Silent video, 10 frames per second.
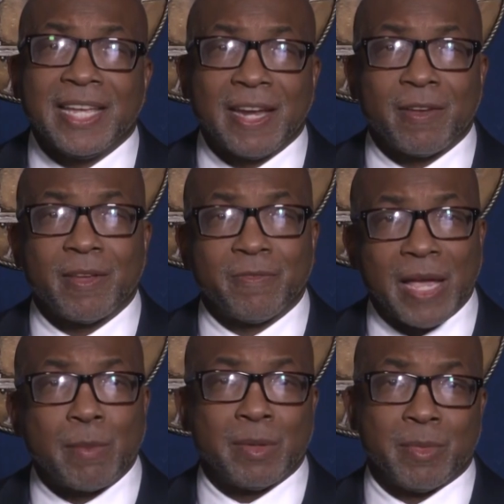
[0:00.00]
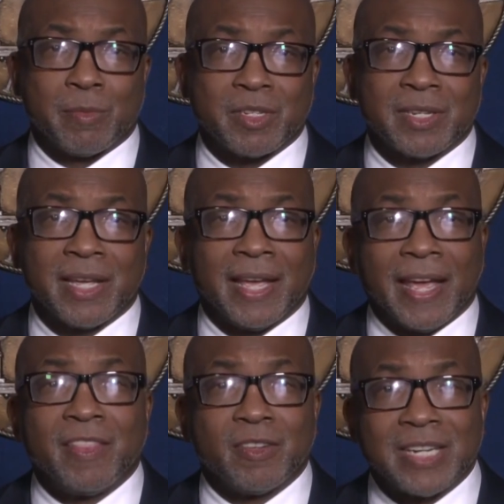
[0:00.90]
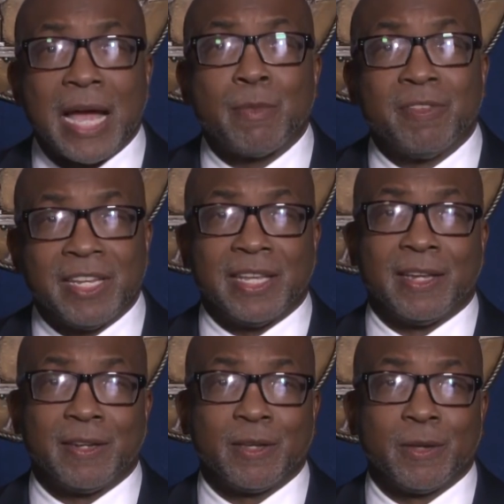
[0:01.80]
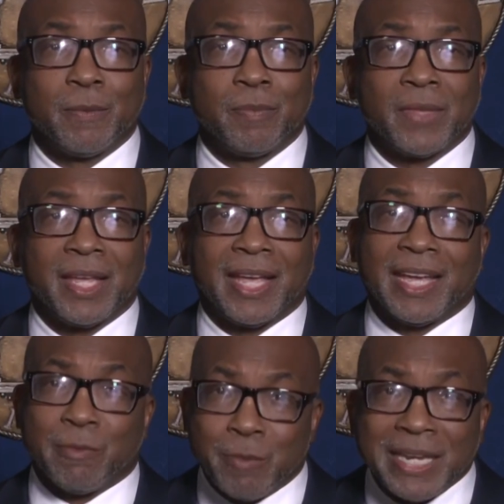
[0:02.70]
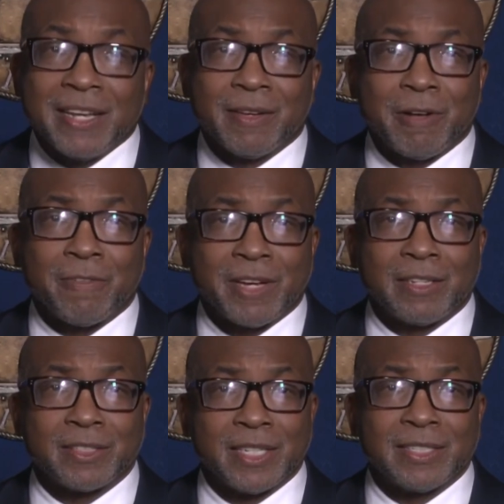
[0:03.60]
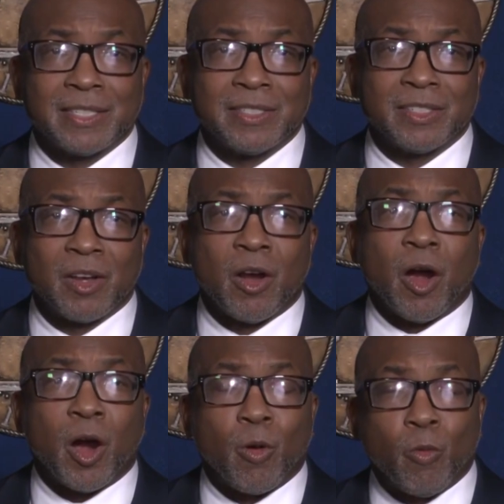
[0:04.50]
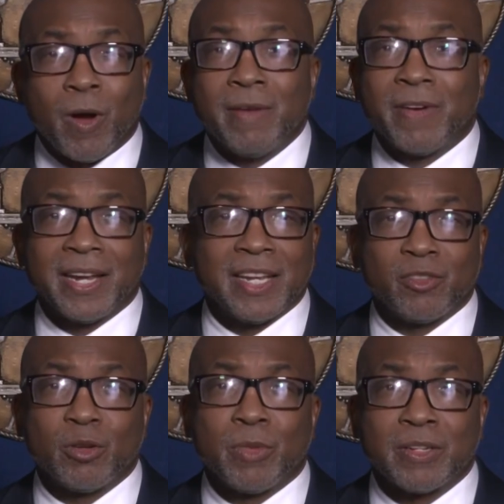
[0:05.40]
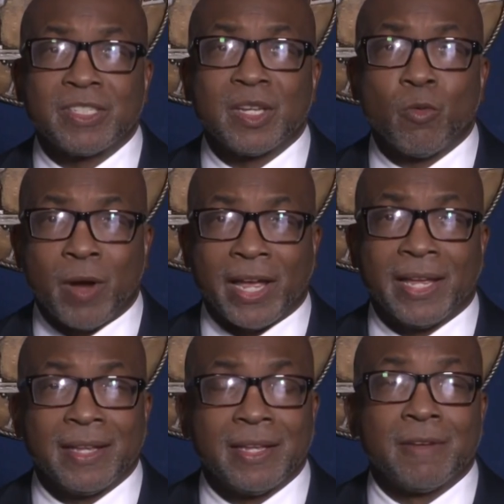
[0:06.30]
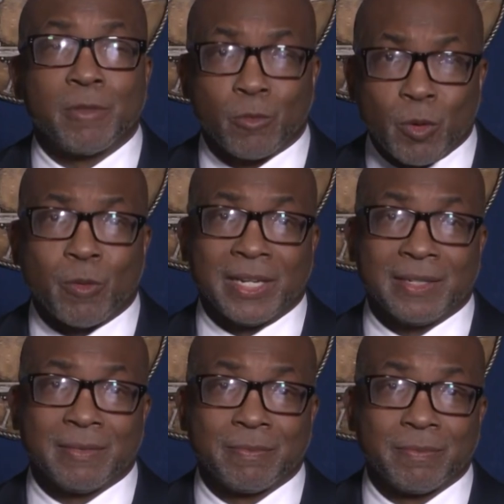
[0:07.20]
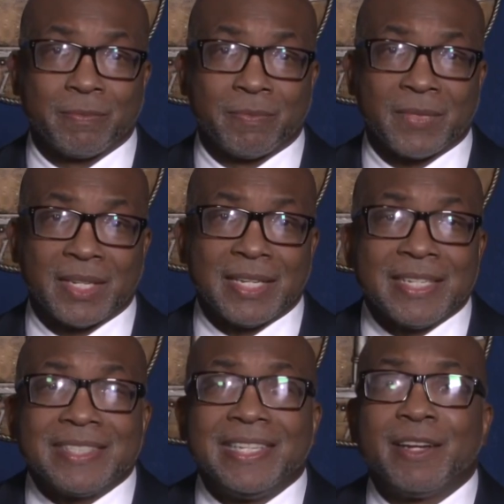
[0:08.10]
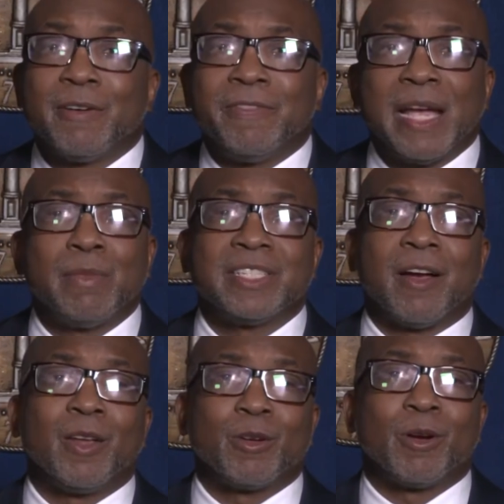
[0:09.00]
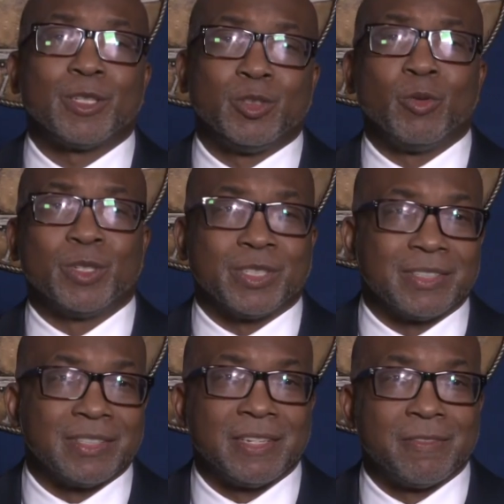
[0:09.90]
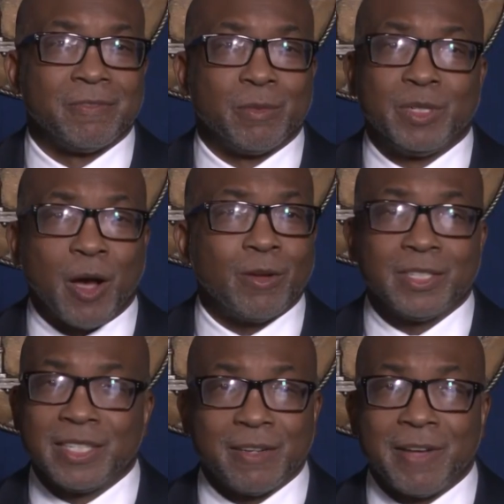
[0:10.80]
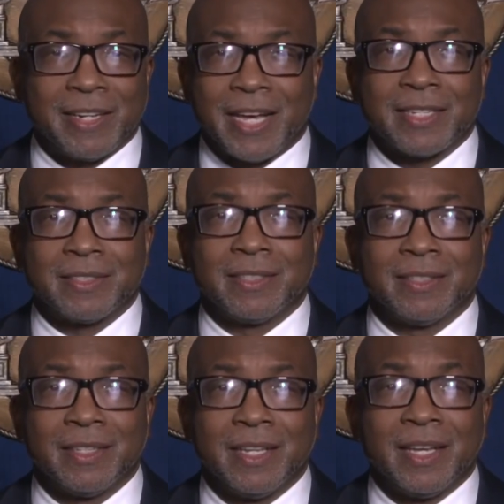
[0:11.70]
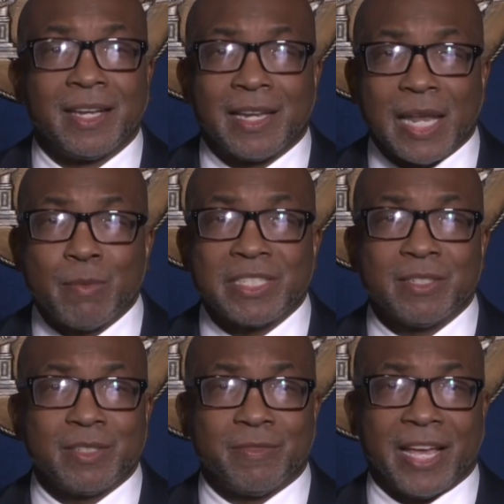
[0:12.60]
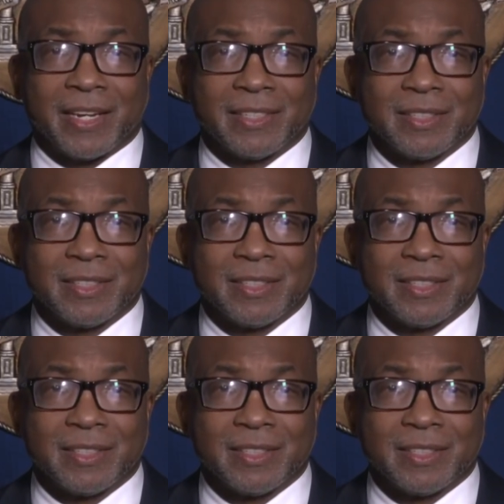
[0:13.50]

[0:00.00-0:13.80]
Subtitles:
care of their family members in their time of need. And many of our fellow citizens are one financial emergency away from ruin. See, there are families all across Georgia, from Dalton to Valdosta, Columbus to Savannah,